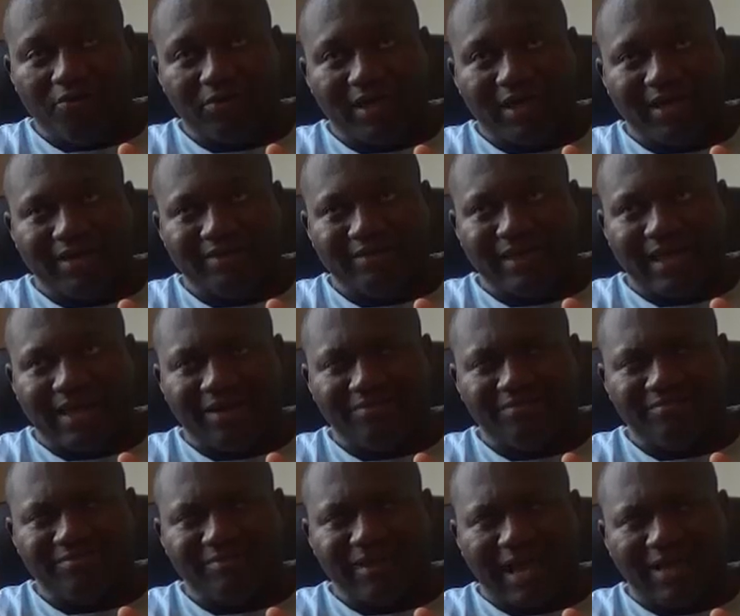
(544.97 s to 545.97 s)
Granted that
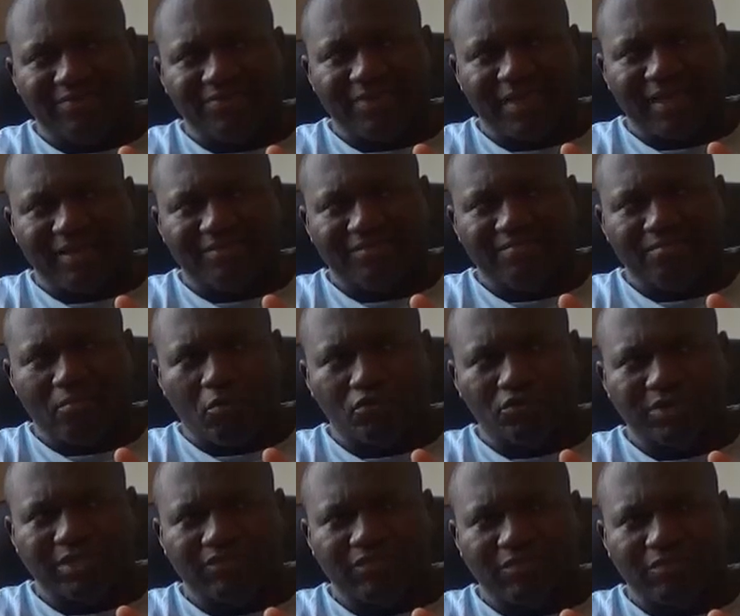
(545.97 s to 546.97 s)
I think
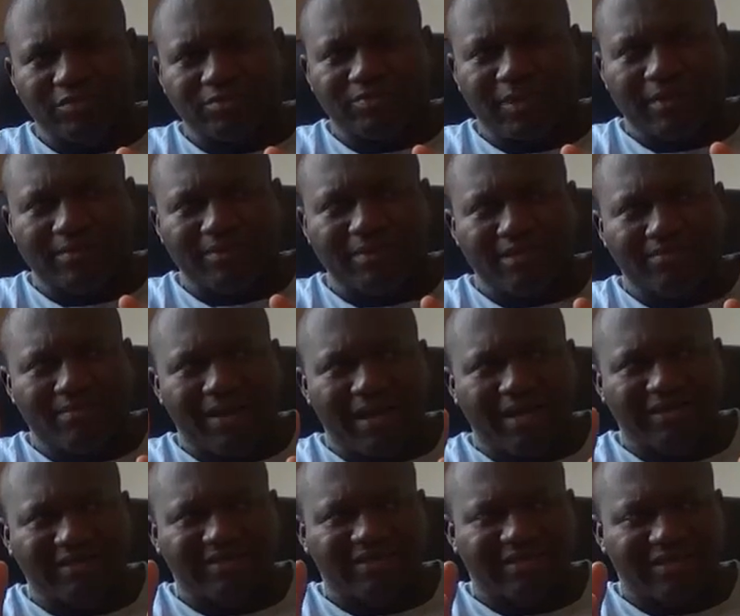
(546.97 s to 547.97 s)
most of it was probably
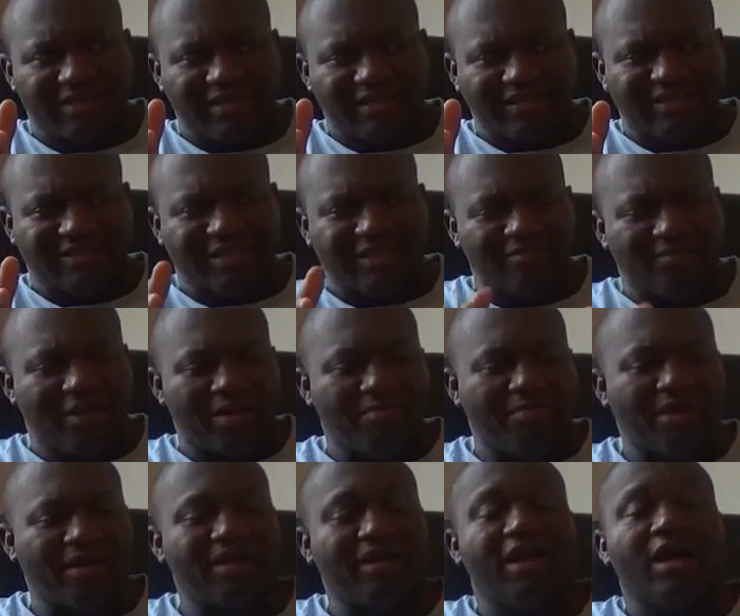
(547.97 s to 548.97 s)
about stuntman,
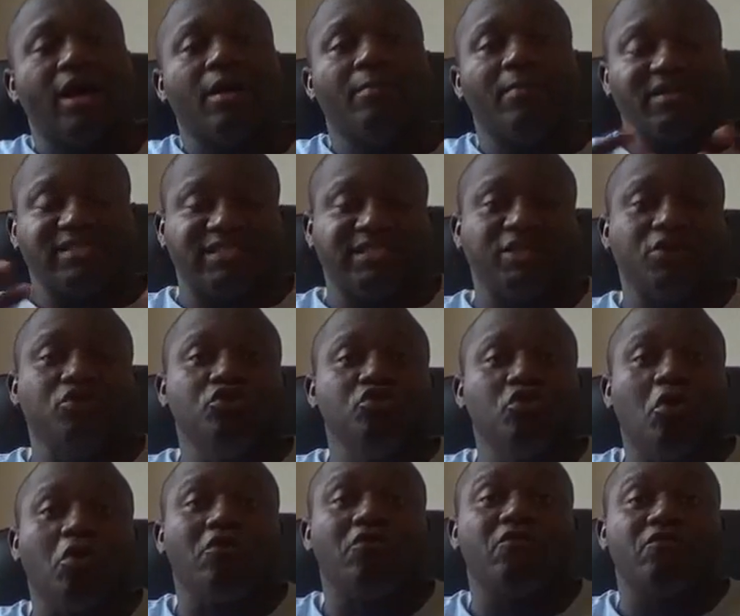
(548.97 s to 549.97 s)
but still,
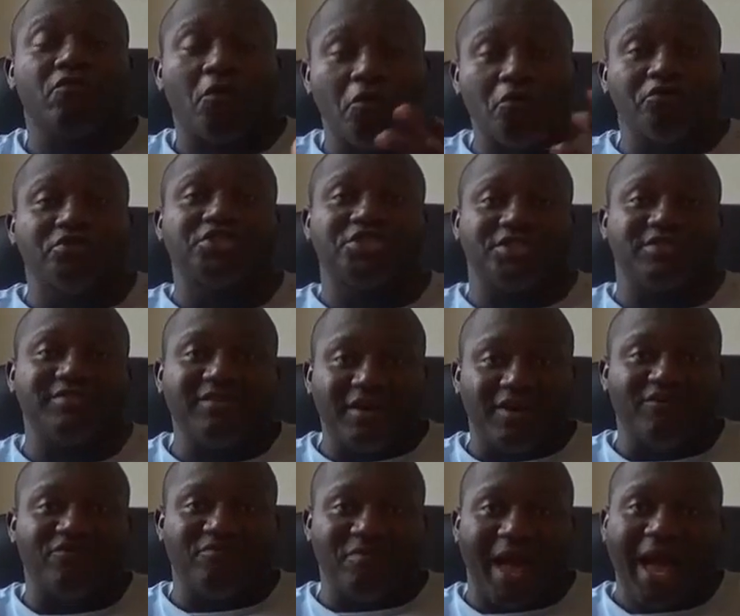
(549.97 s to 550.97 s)
your version
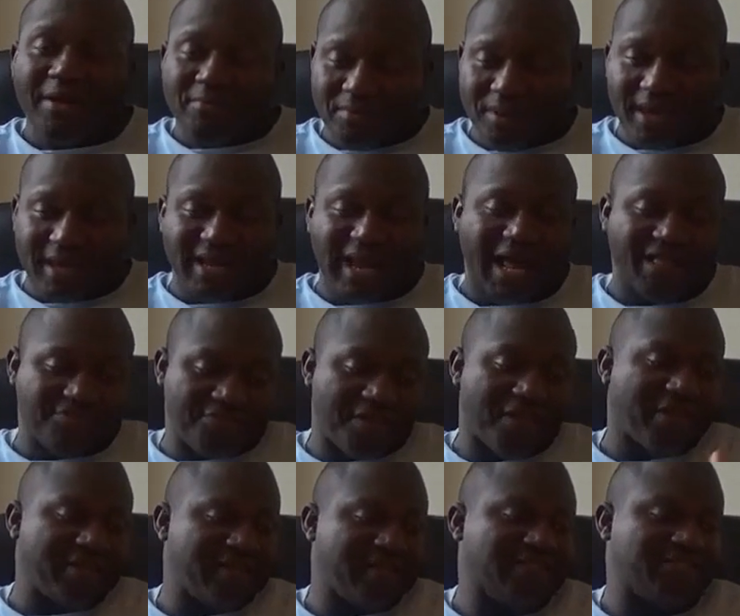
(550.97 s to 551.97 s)
of Batman I
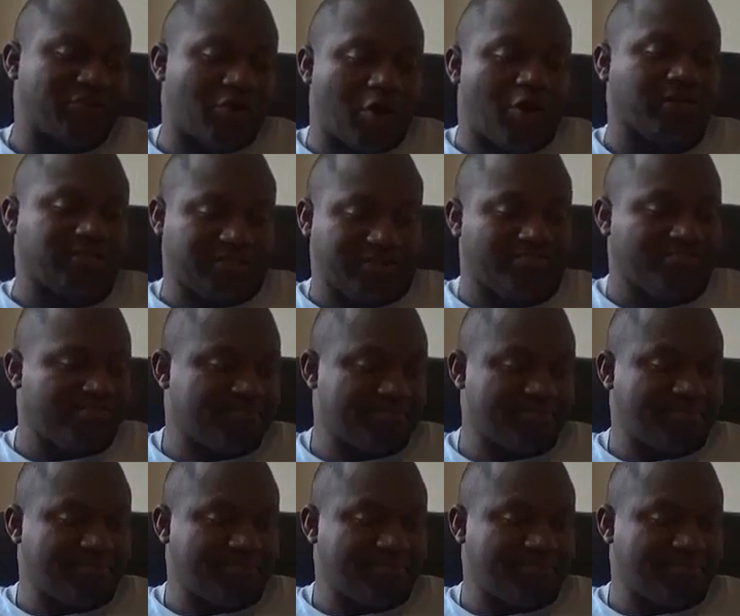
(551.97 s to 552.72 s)
think is awesome.